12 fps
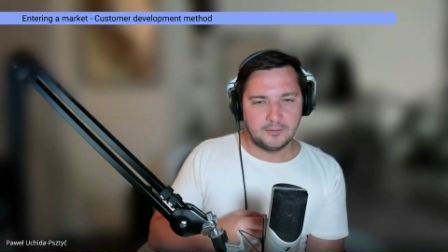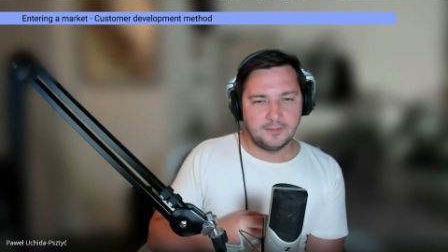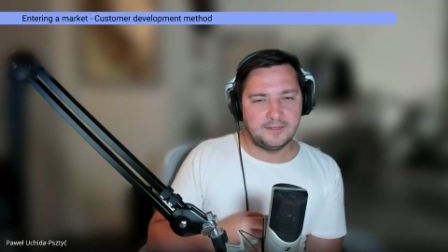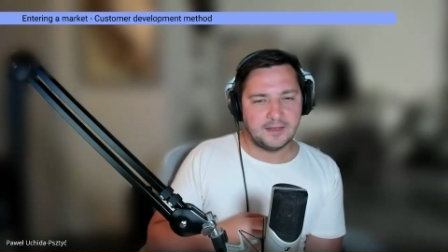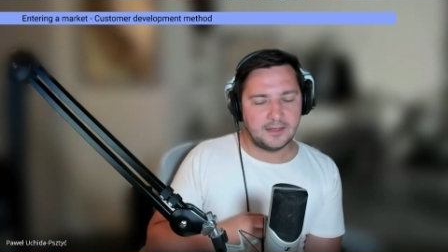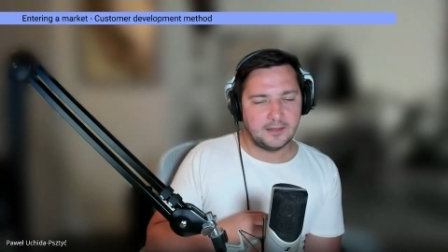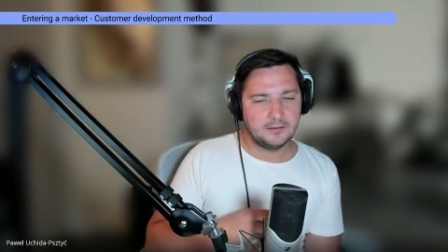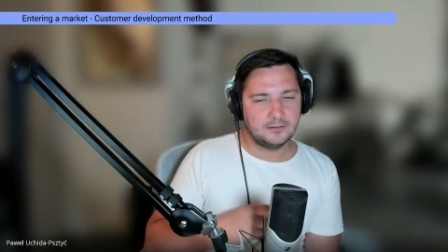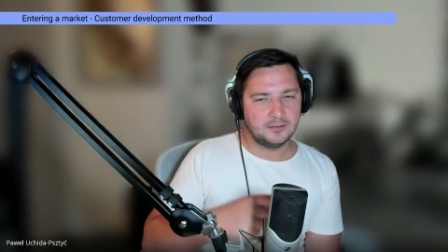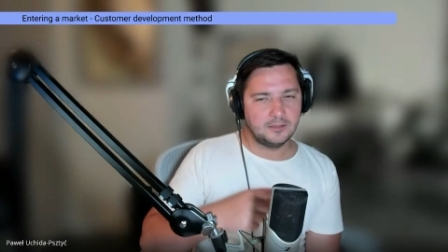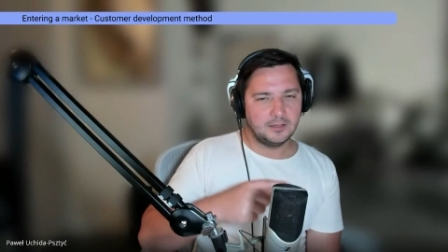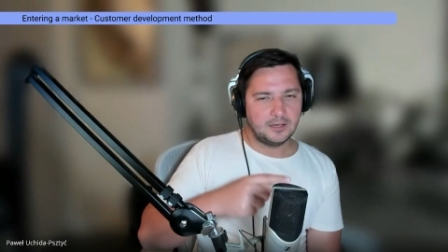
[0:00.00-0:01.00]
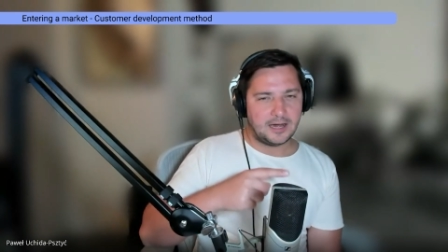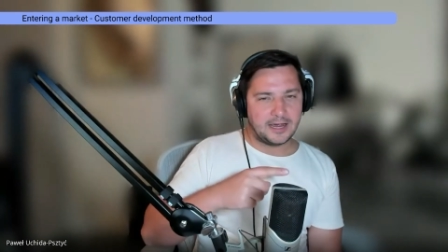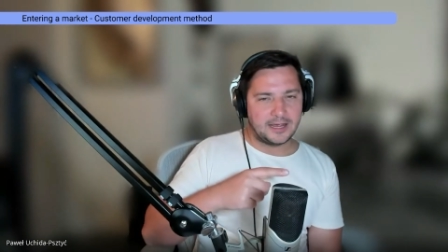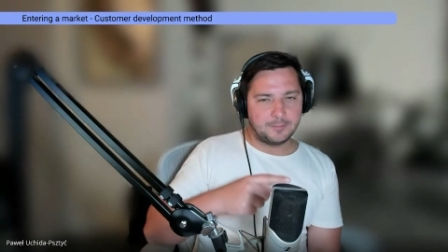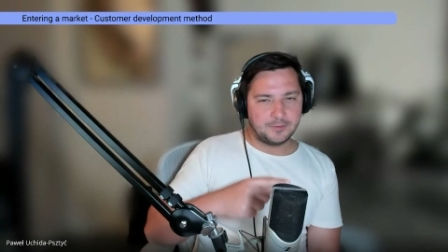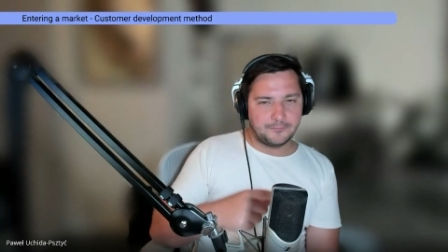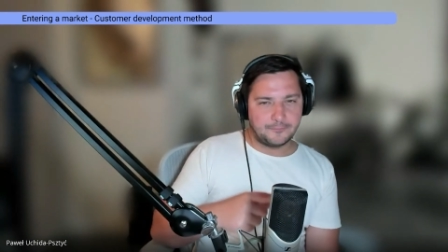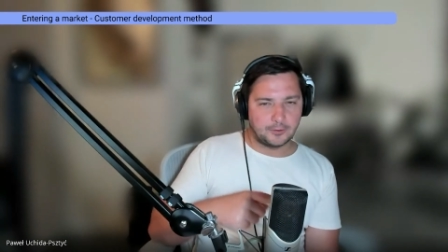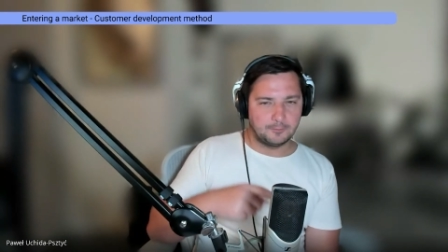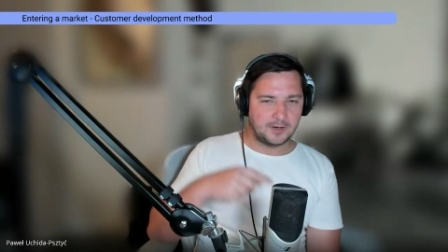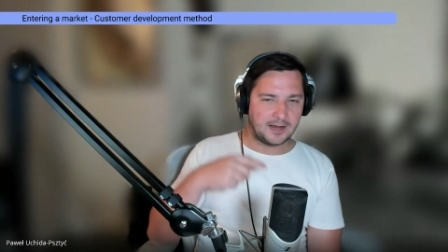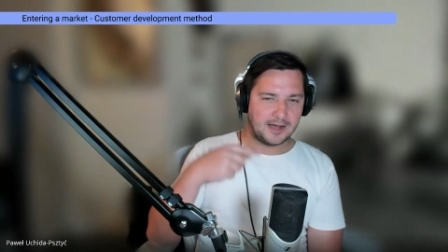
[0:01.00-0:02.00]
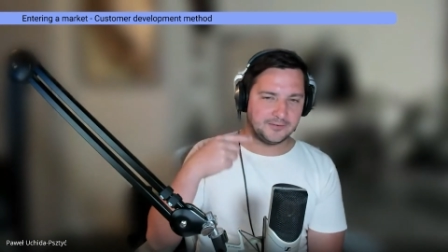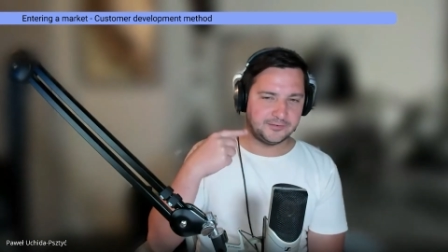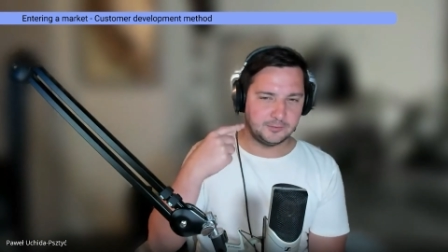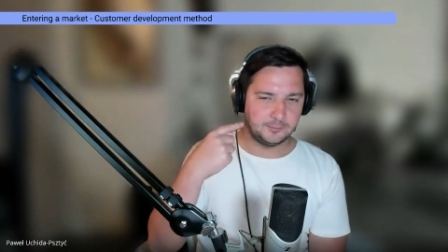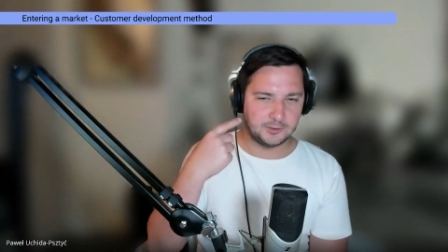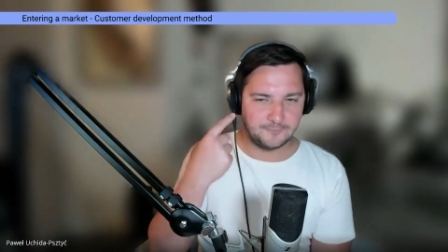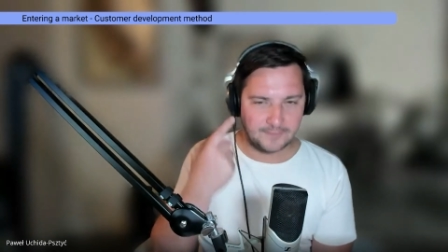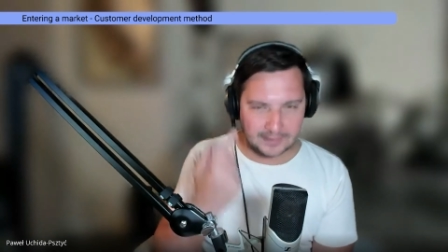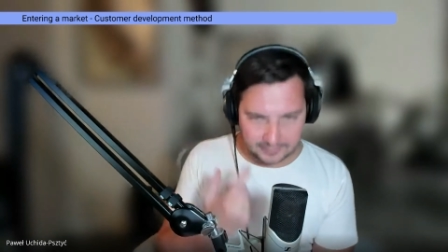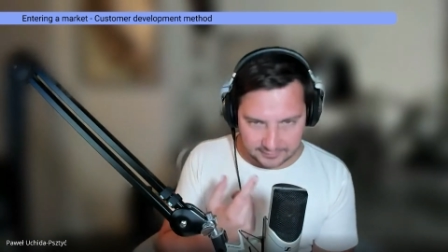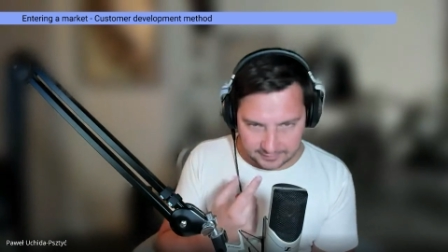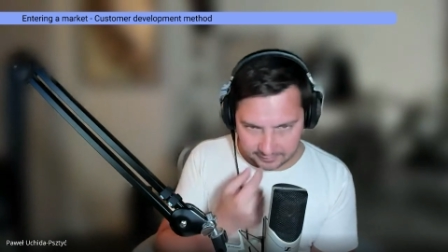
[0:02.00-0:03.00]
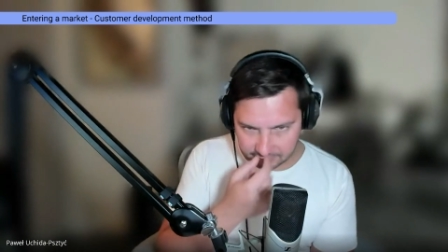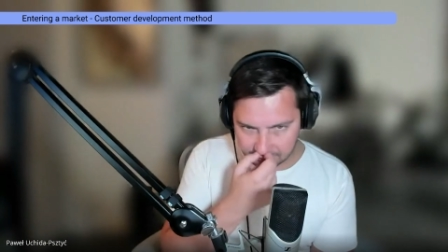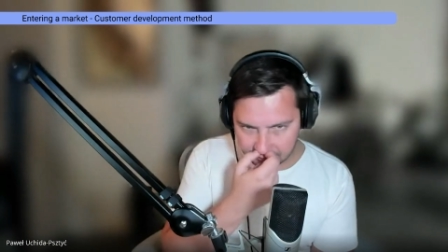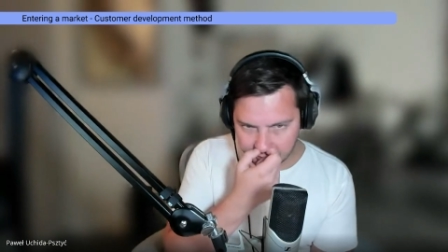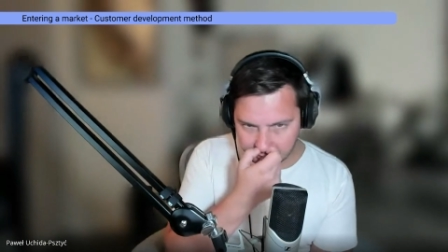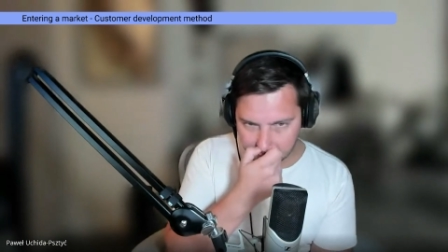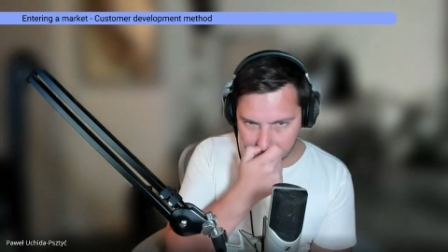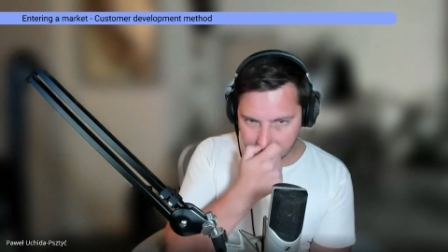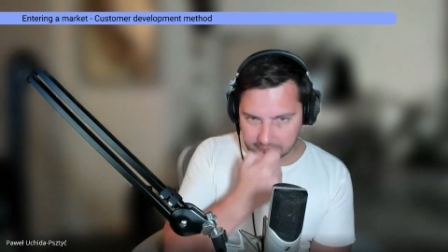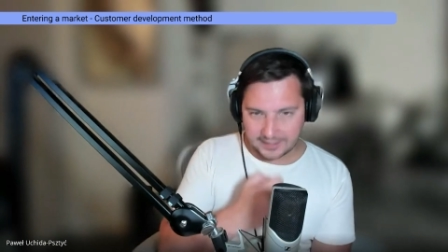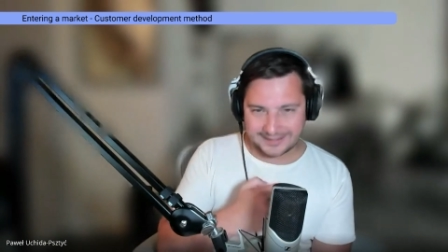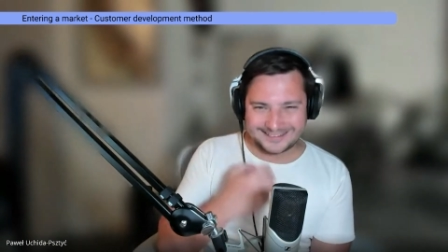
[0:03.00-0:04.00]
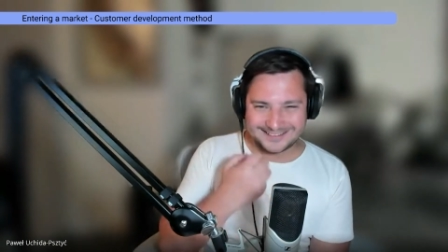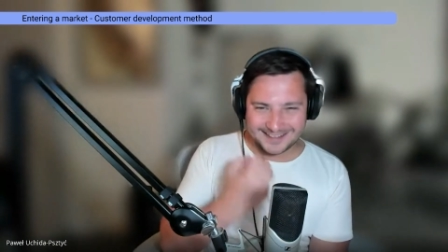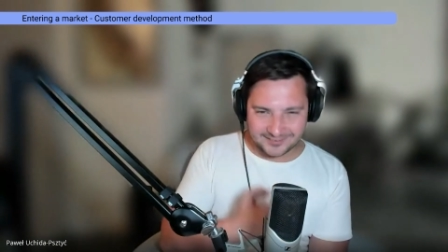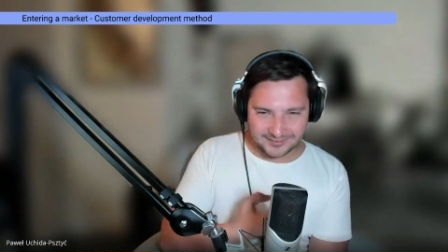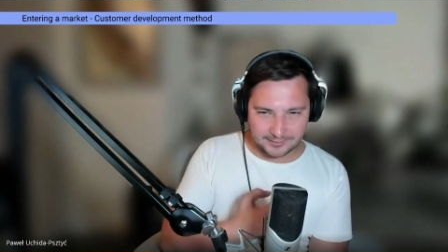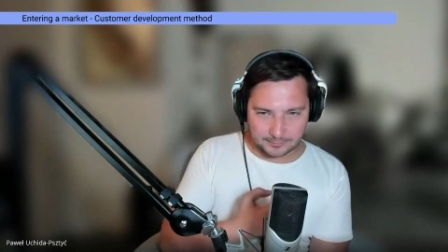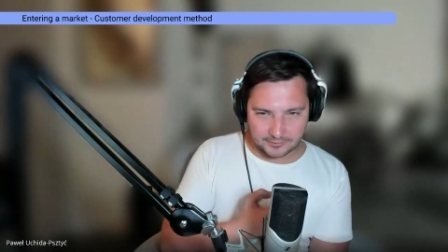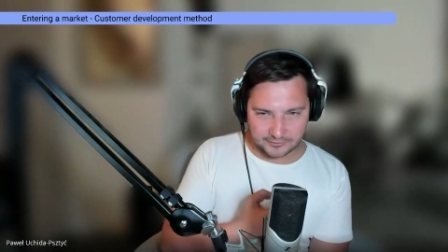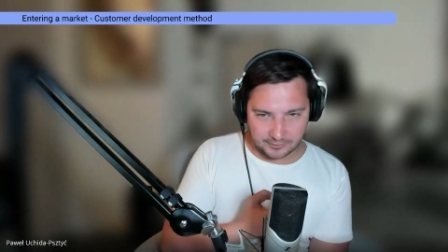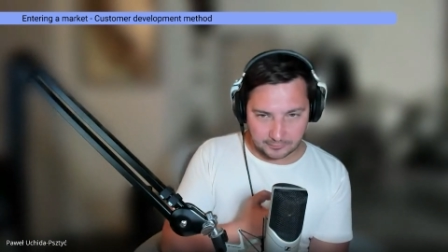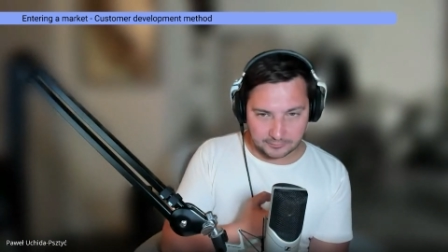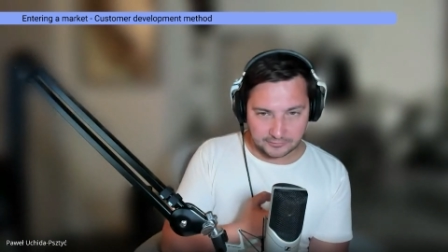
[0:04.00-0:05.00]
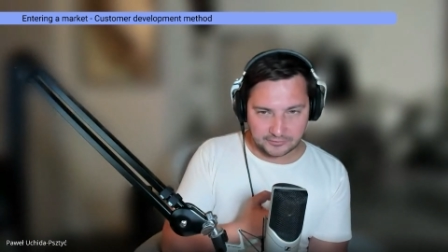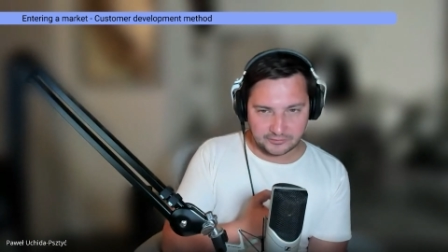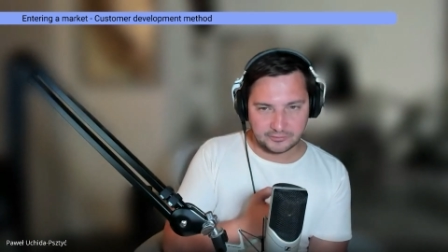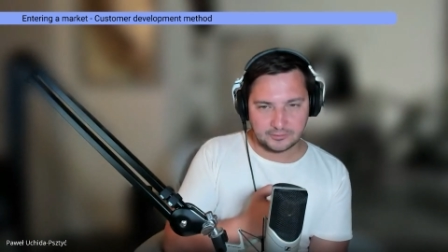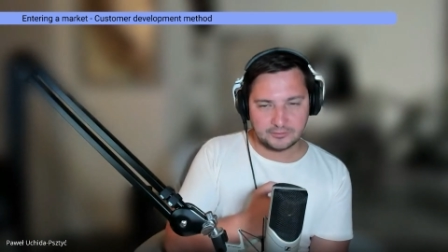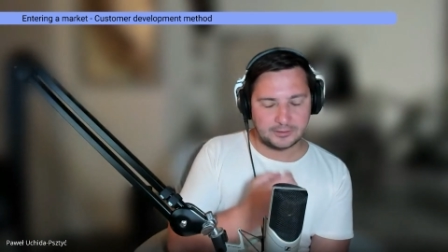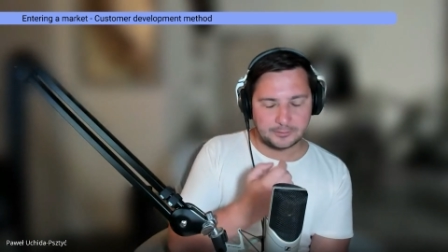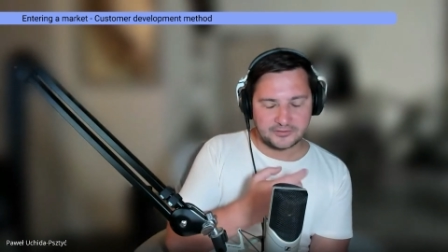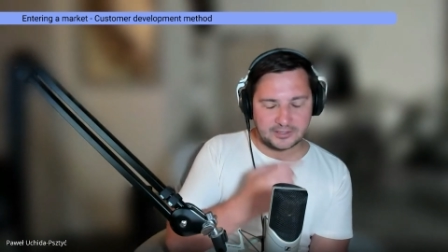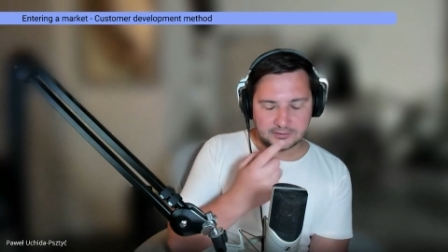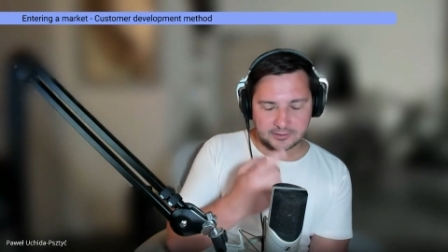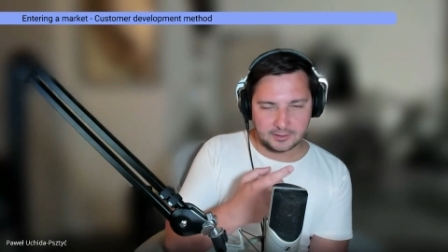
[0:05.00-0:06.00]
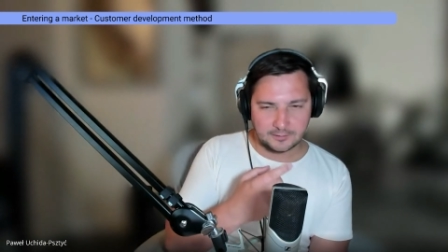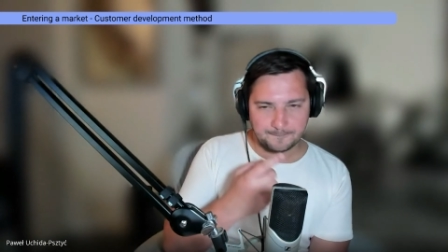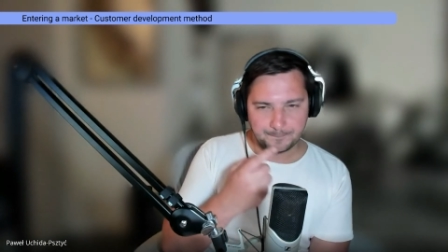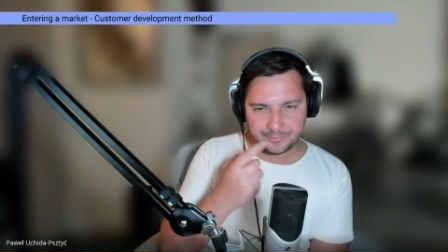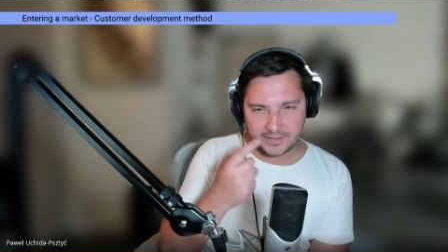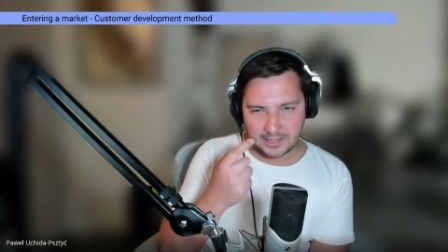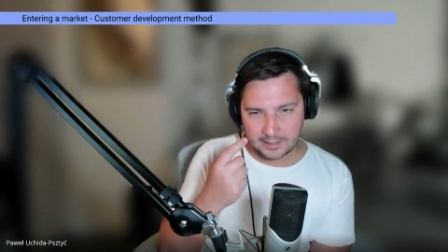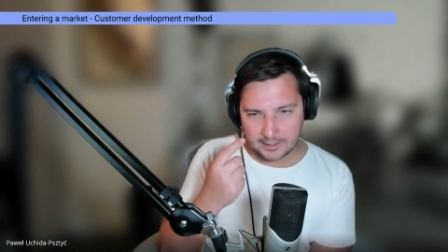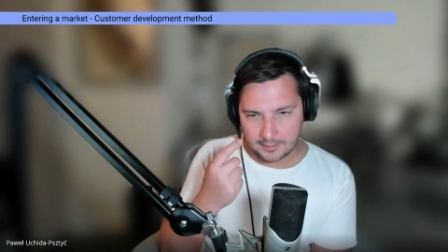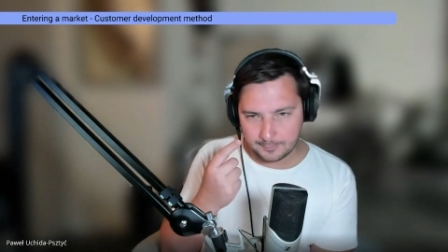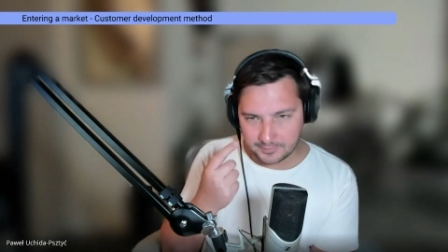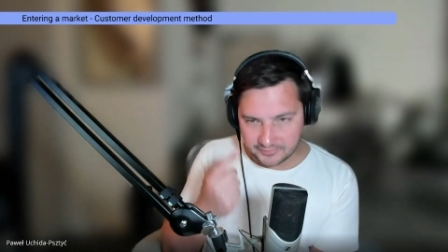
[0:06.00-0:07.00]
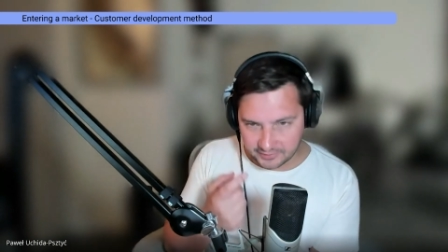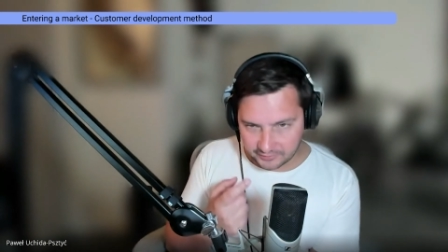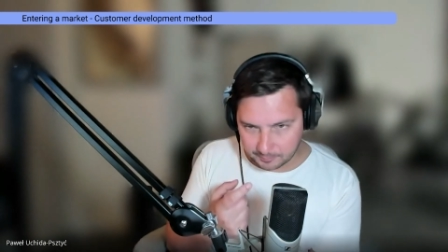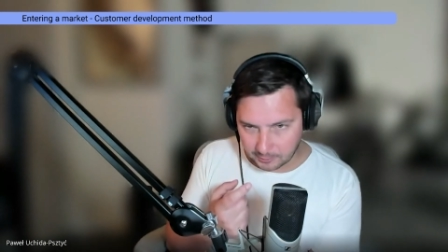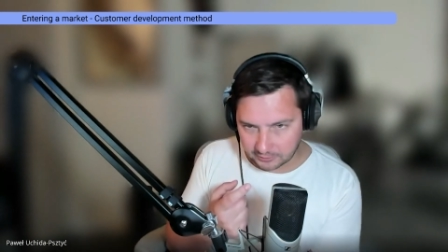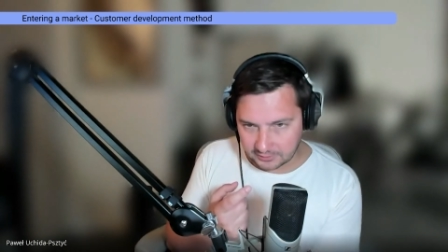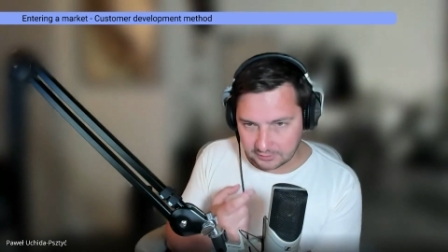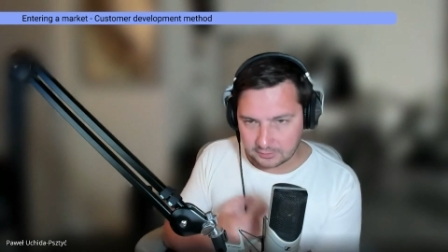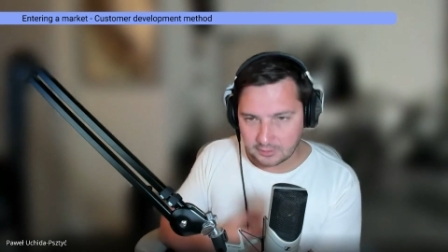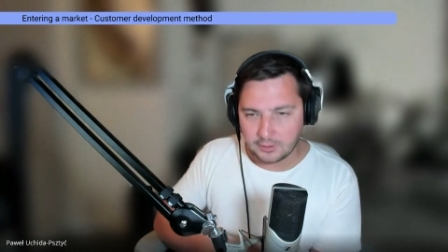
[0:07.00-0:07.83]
Then I perform customer validation, where I test the resulting business model